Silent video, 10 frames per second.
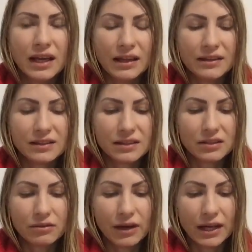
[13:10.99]
And this
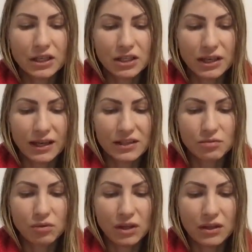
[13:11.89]
interaction has
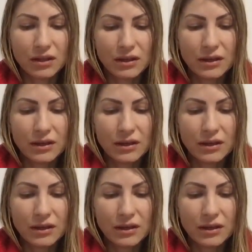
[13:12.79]
been